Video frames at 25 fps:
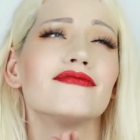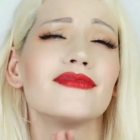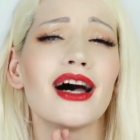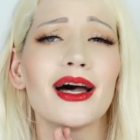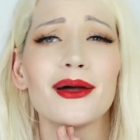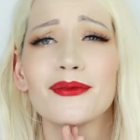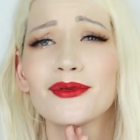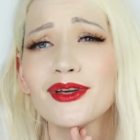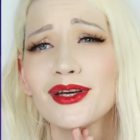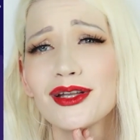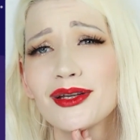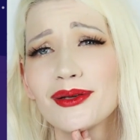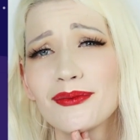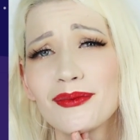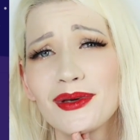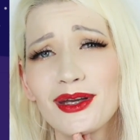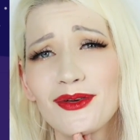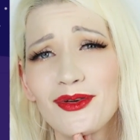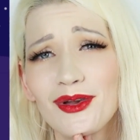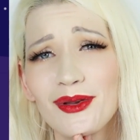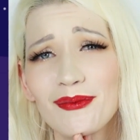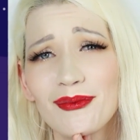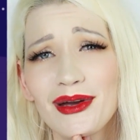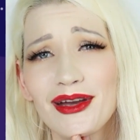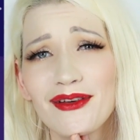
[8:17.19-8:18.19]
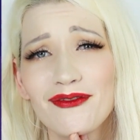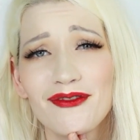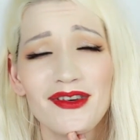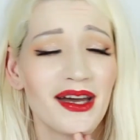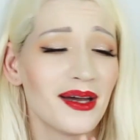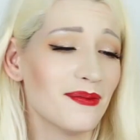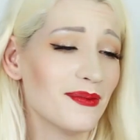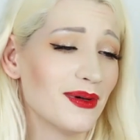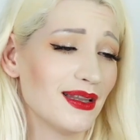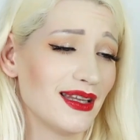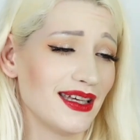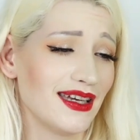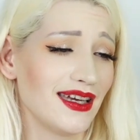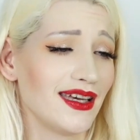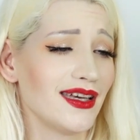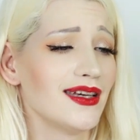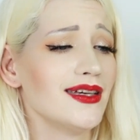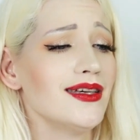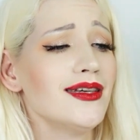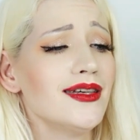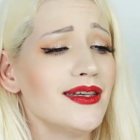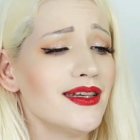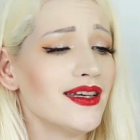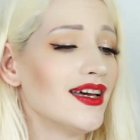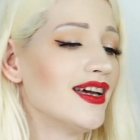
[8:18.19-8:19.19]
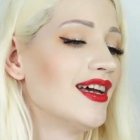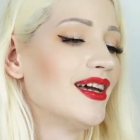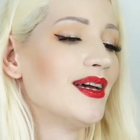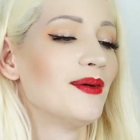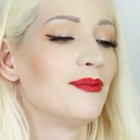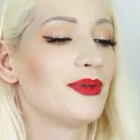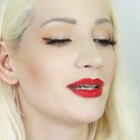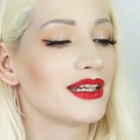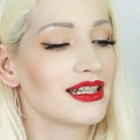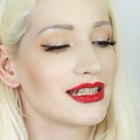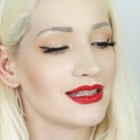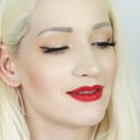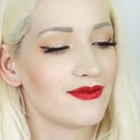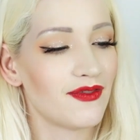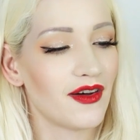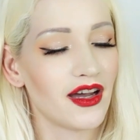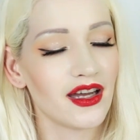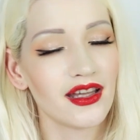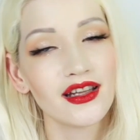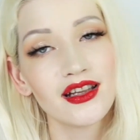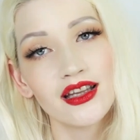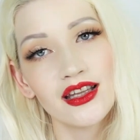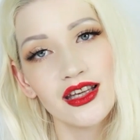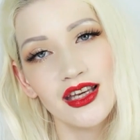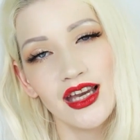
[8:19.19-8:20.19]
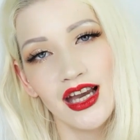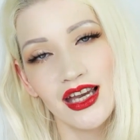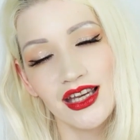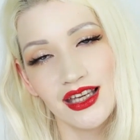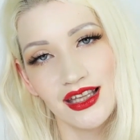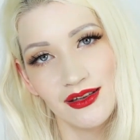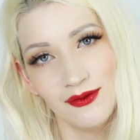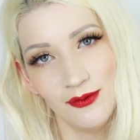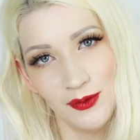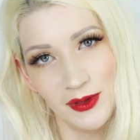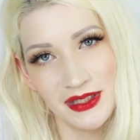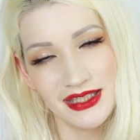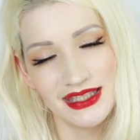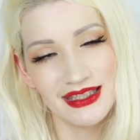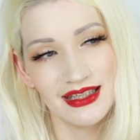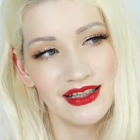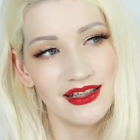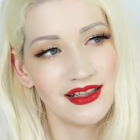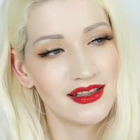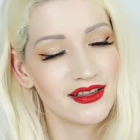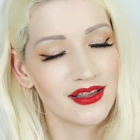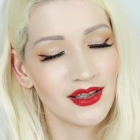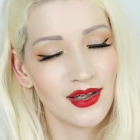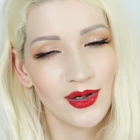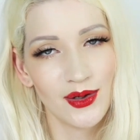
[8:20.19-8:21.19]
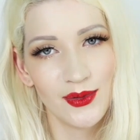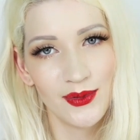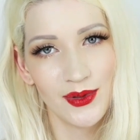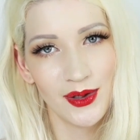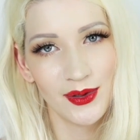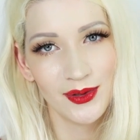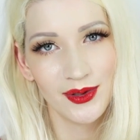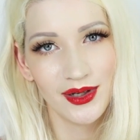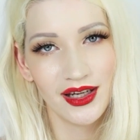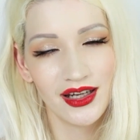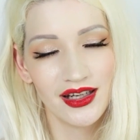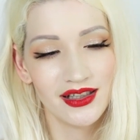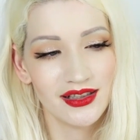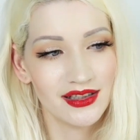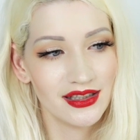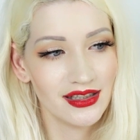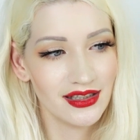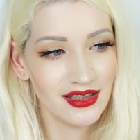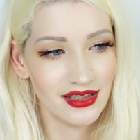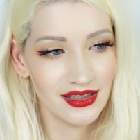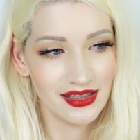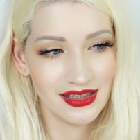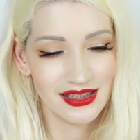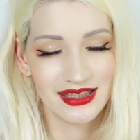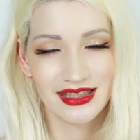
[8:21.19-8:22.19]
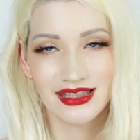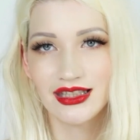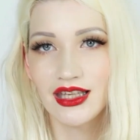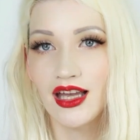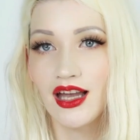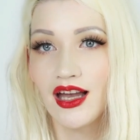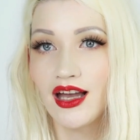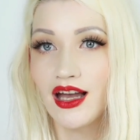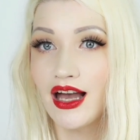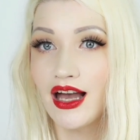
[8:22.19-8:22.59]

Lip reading: I'm gonna be with my family. Because finally I can visit. Corona is...